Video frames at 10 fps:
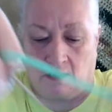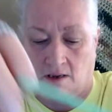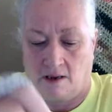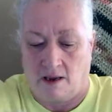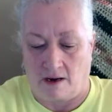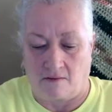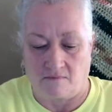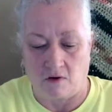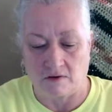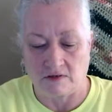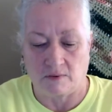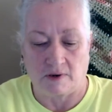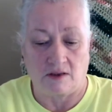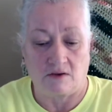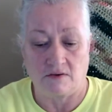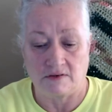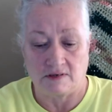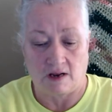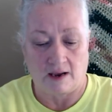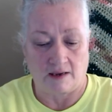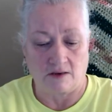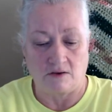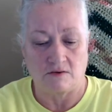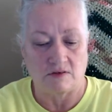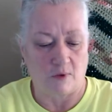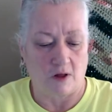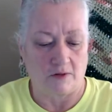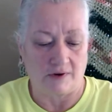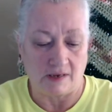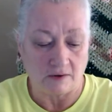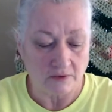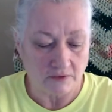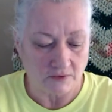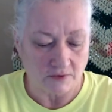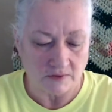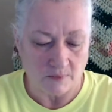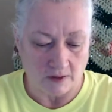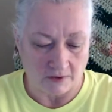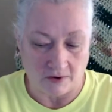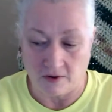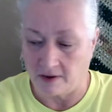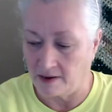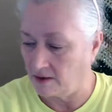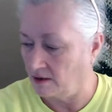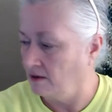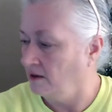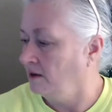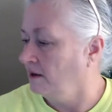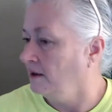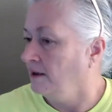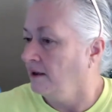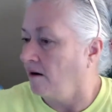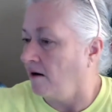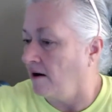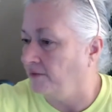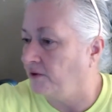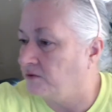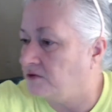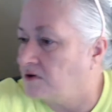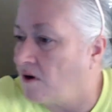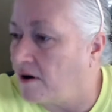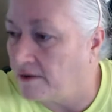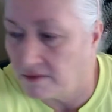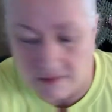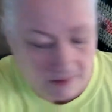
And I've noticed when I use it, I can use smaller needles or a smaller hook on those yarns.